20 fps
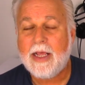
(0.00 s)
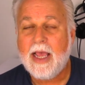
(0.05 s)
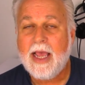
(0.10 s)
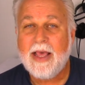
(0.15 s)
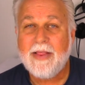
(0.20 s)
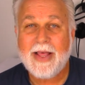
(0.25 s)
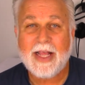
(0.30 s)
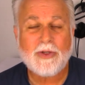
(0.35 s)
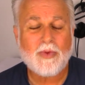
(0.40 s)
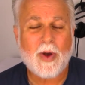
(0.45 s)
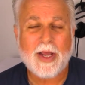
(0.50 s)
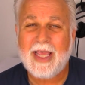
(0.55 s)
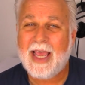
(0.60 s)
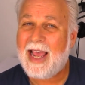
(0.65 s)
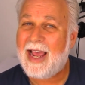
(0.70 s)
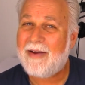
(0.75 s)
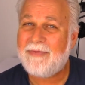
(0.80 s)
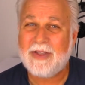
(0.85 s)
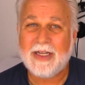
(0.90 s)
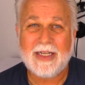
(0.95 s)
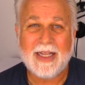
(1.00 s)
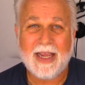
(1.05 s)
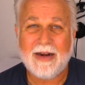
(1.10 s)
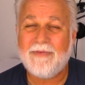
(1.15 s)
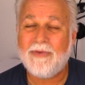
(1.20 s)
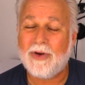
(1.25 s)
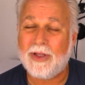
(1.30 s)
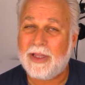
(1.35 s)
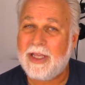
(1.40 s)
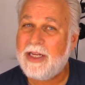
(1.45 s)
that's why you have to date
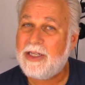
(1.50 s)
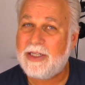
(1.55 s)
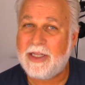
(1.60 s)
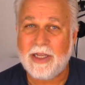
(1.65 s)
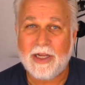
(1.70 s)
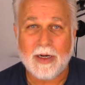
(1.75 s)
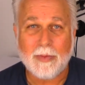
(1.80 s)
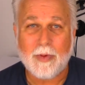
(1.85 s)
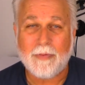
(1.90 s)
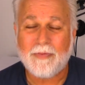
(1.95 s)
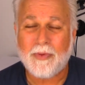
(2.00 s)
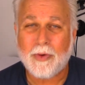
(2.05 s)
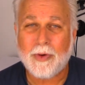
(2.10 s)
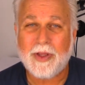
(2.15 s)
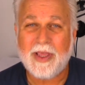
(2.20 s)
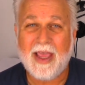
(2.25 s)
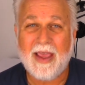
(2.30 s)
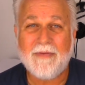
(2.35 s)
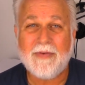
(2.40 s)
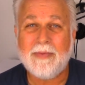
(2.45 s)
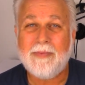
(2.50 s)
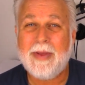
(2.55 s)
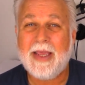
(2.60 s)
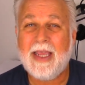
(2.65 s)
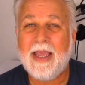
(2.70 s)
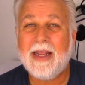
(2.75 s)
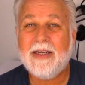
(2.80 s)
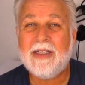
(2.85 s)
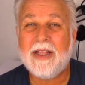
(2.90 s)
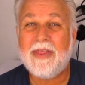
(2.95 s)
for at least a year before you even
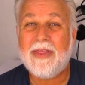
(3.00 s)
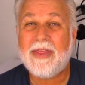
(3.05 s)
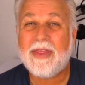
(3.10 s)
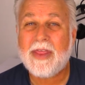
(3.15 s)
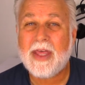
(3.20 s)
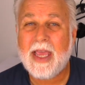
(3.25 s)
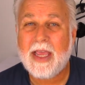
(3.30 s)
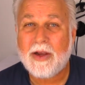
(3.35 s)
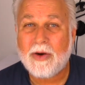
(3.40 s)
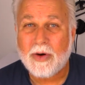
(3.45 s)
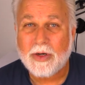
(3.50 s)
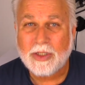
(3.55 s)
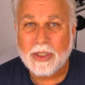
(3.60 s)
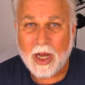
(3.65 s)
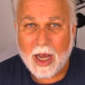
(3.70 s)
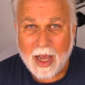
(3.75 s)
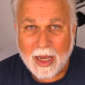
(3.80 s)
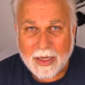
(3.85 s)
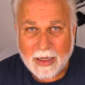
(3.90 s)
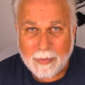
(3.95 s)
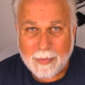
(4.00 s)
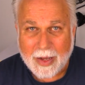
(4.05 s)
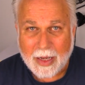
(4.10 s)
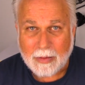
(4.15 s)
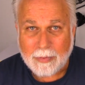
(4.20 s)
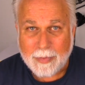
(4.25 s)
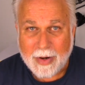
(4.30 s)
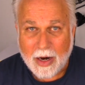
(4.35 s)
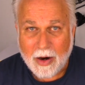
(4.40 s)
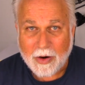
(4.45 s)
begin to think or talk
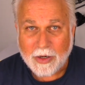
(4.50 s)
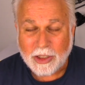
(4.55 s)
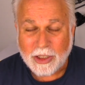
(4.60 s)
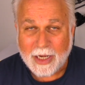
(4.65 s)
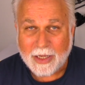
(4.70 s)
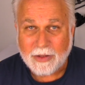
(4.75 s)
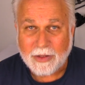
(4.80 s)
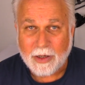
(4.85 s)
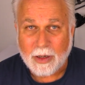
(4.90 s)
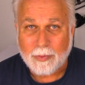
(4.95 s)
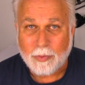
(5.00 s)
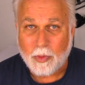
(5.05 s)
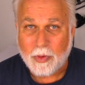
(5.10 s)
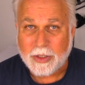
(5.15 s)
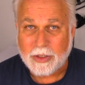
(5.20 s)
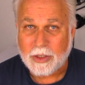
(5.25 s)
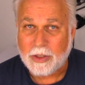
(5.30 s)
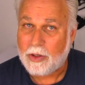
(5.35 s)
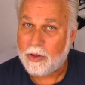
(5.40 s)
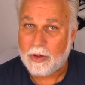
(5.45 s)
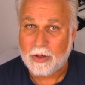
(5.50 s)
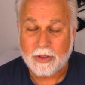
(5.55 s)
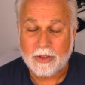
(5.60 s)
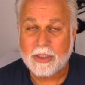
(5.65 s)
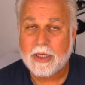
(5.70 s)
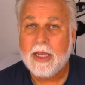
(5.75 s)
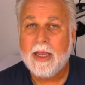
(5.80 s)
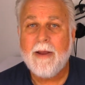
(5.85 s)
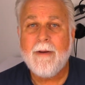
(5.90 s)
about marriage out there, boys and girls.